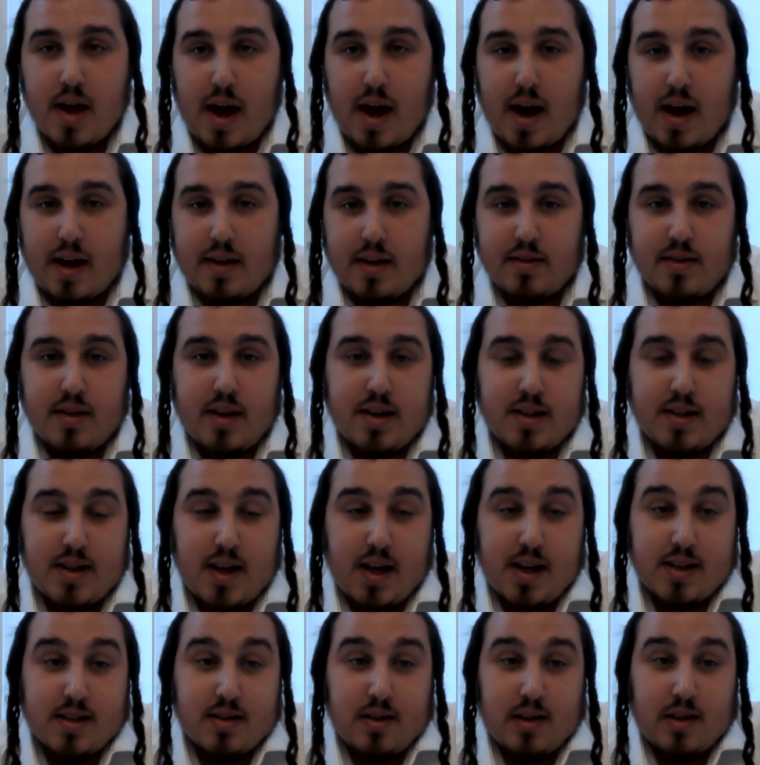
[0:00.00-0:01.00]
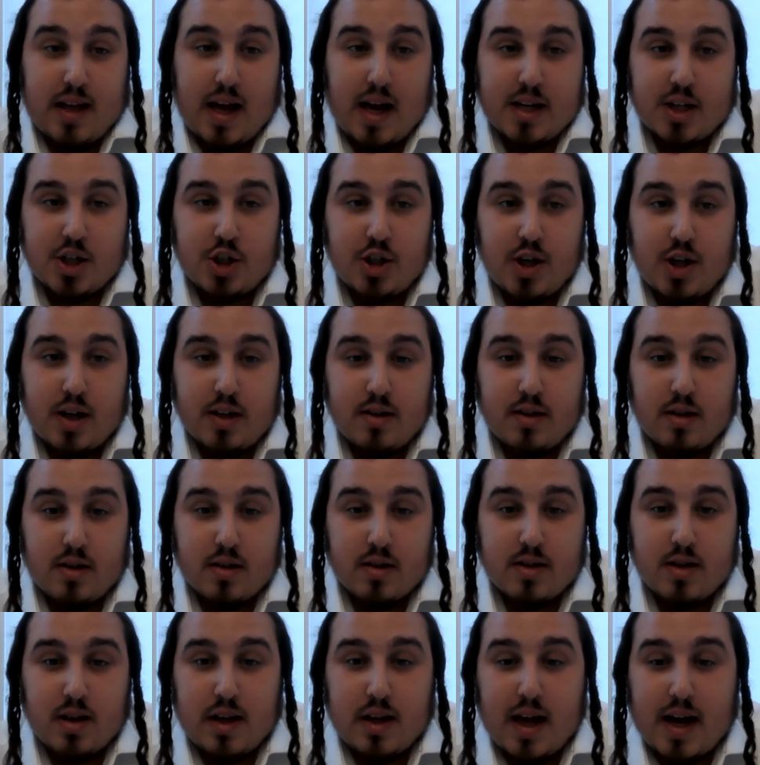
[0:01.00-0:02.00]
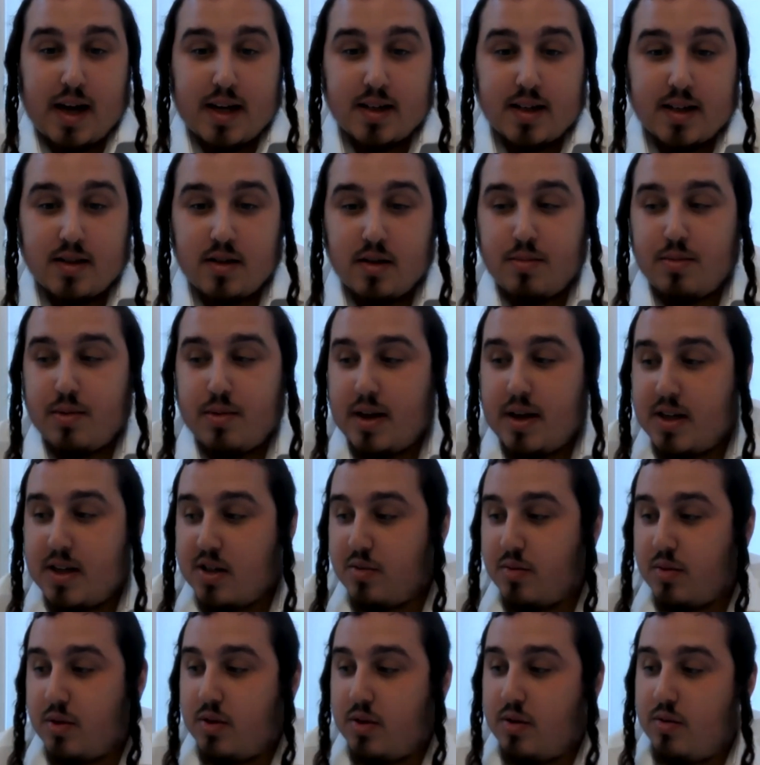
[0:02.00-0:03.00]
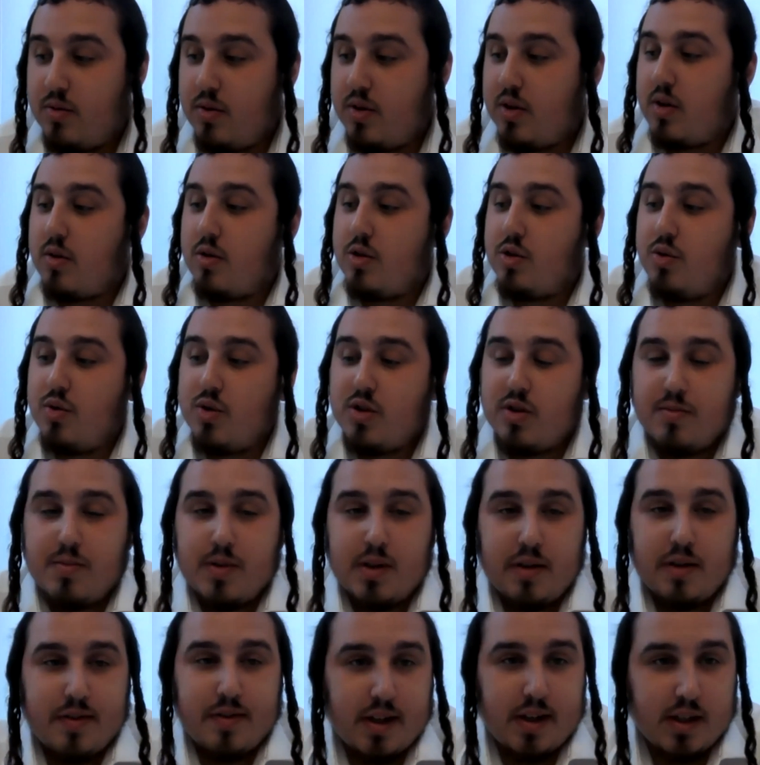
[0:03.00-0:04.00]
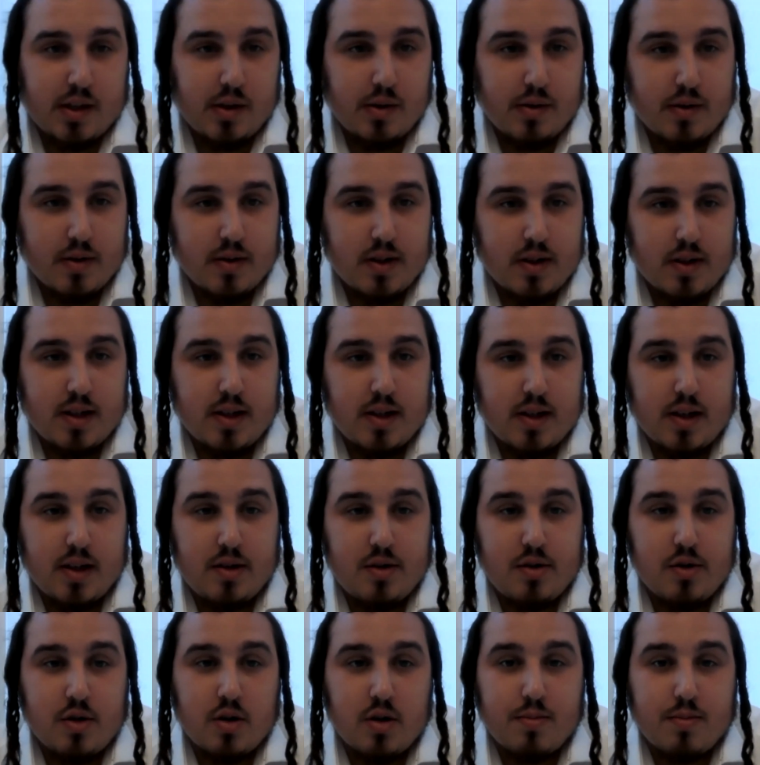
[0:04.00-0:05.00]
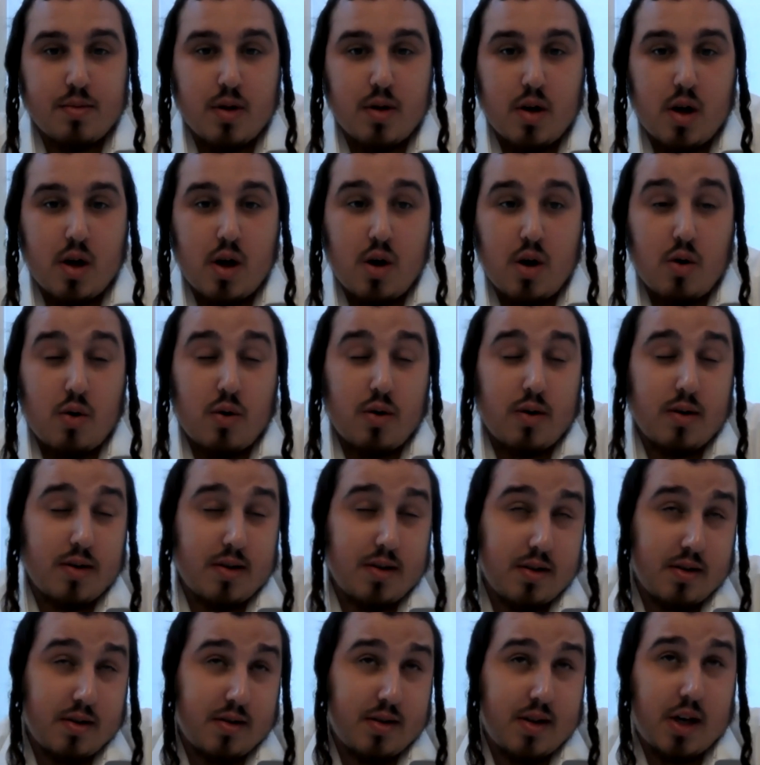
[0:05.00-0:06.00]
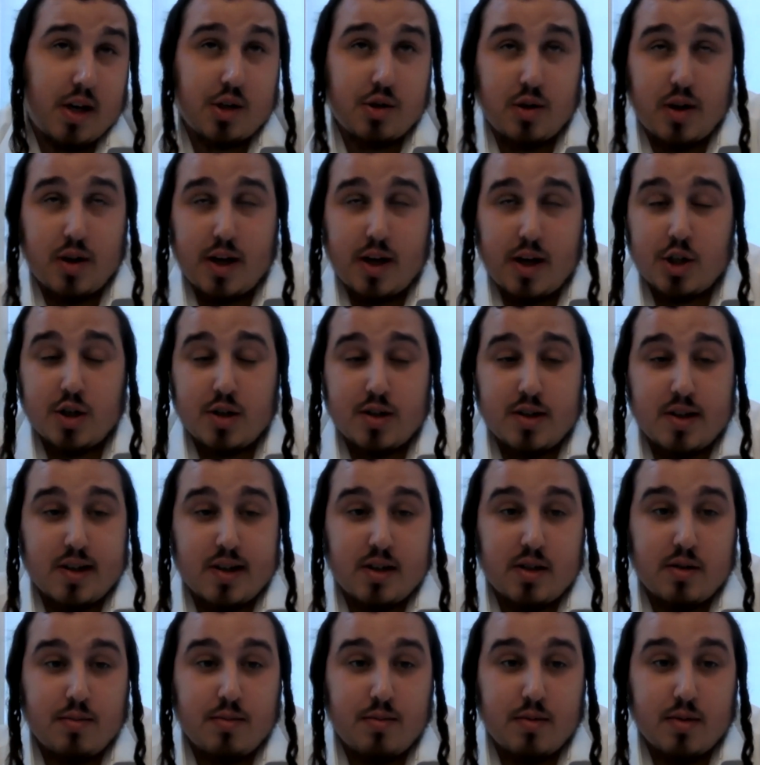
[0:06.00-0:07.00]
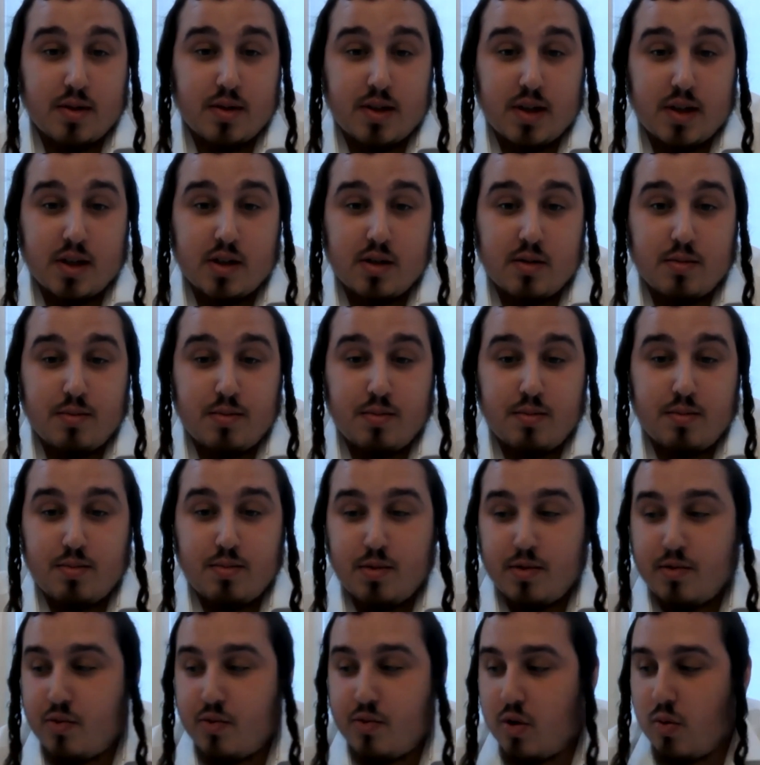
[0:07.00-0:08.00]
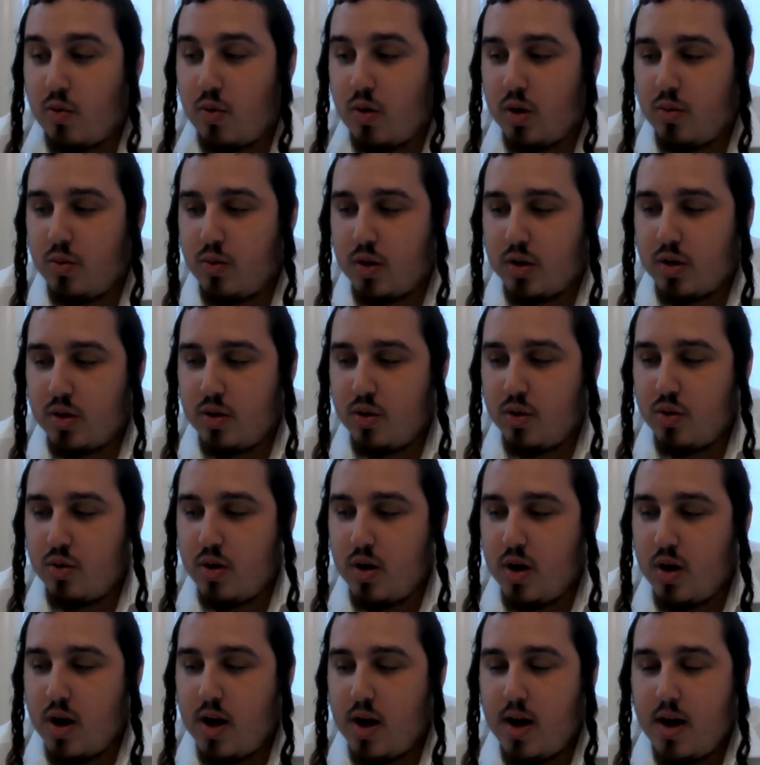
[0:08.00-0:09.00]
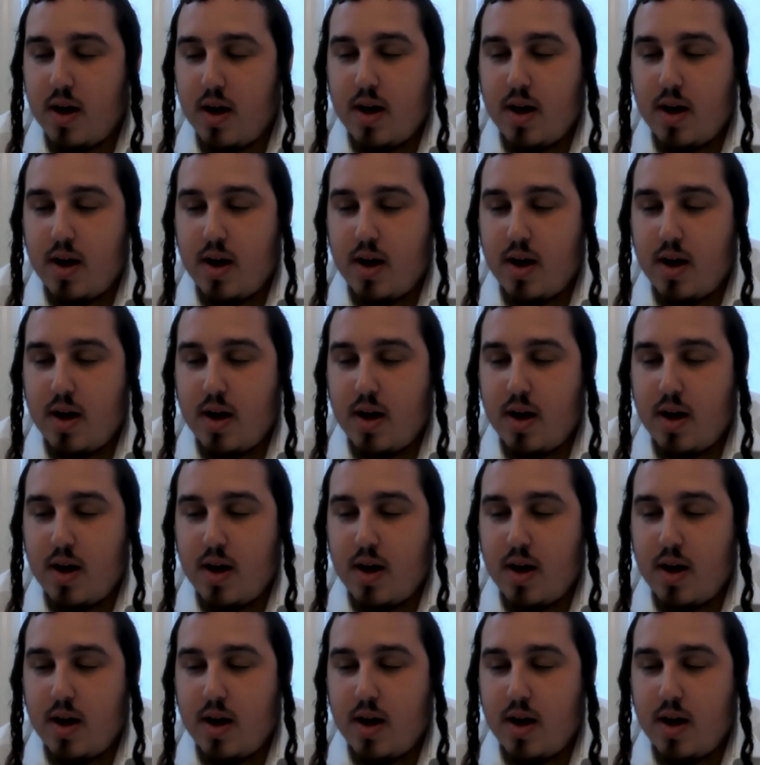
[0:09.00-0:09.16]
And they say it's the last shtetl, it's the last place where Jews have been living continuously in Europe or Central Asia since before World War II.